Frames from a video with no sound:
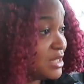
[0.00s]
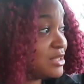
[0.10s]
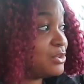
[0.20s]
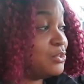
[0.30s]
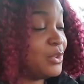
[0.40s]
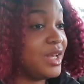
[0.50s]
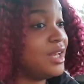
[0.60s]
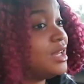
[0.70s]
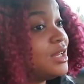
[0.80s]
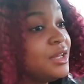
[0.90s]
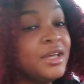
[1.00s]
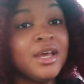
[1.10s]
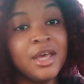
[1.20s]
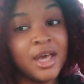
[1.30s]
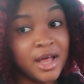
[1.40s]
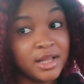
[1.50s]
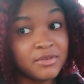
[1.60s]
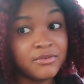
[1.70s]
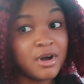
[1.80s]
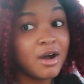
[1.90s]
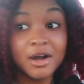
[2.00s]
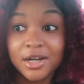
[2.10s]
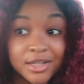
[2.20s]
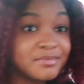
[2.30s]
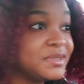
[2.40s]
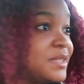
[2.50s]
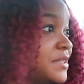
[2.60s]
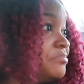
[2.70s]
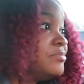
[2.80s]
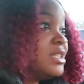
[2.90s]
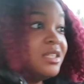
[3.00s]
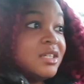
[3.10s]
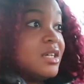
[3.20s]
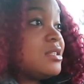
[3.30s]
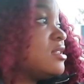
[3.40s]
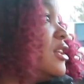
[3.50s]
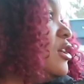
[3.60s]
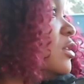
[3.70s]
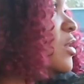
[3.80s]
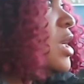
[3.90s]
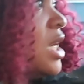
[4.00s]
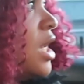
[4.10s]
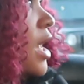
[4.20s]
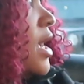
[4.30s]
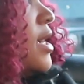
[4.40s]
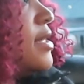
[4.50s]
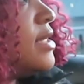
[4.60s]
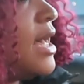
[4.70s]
minutes away, hella far, but it's slow and